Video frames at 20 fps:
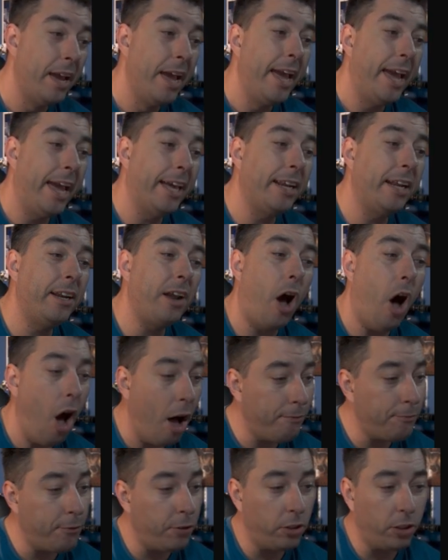in an
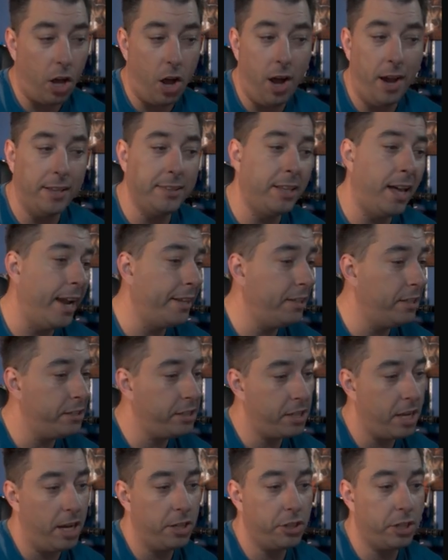awful online
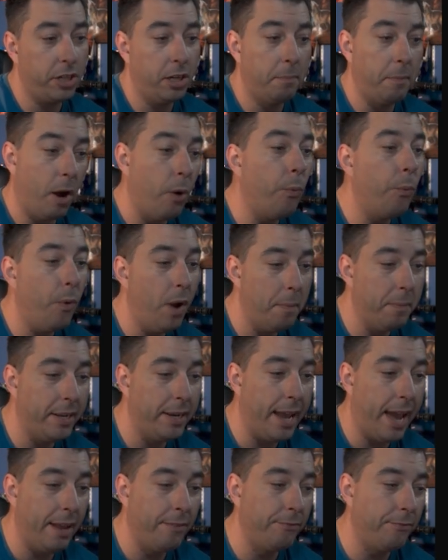discussion about women
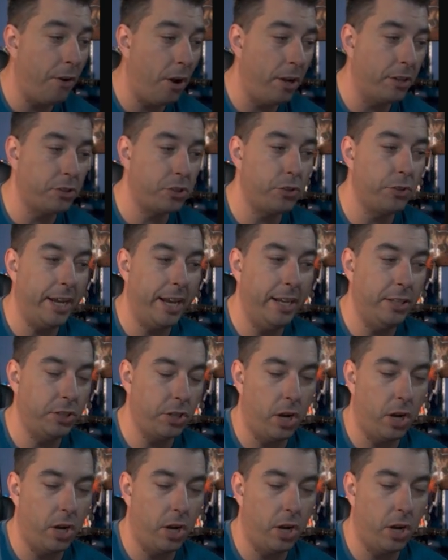and fostered a